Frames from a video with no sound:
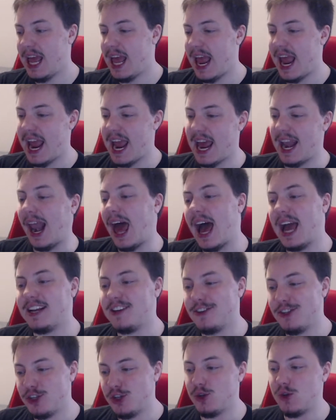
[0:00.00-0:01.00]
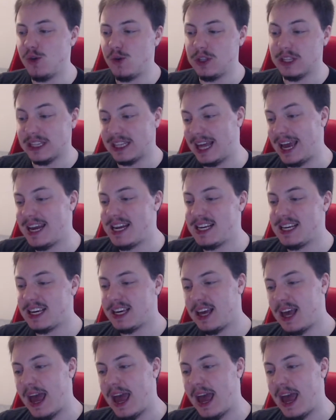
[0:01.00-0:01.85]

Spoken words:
and I do like